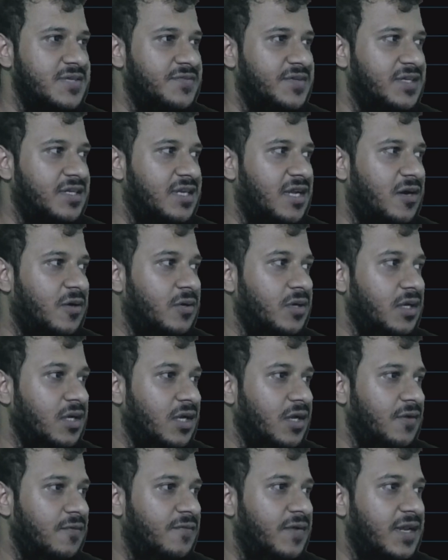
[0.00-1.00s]
Even
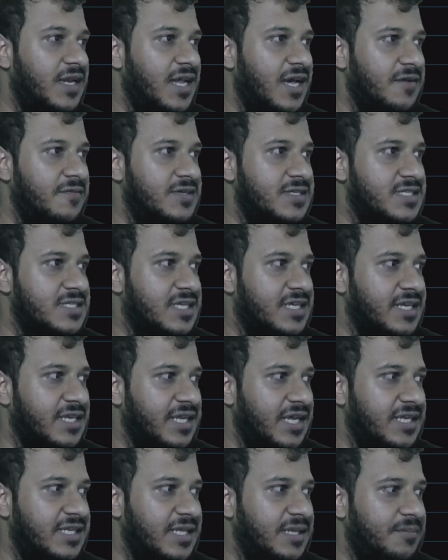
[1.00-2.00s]
now, when I was
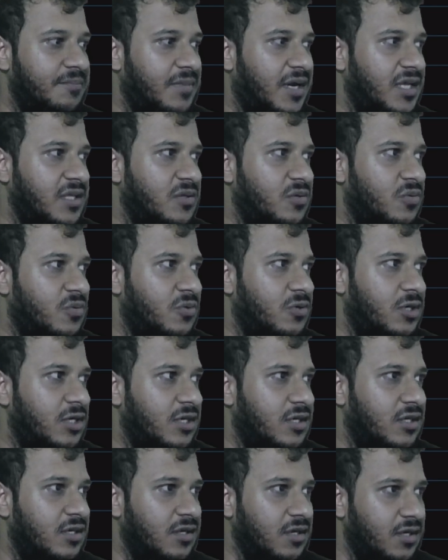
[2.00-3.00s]
creating my
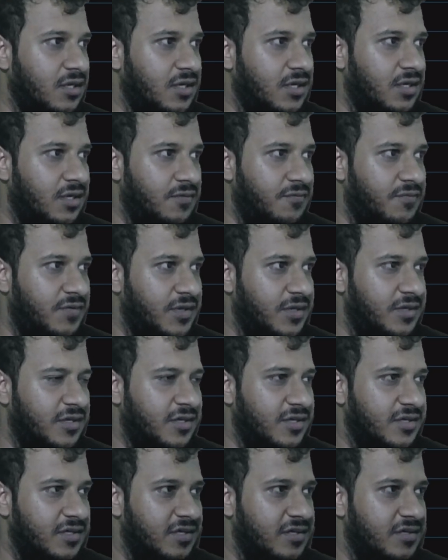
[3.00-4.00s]
own
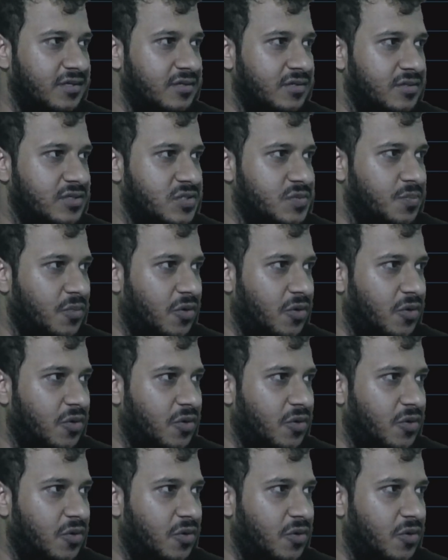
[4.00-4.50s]
small,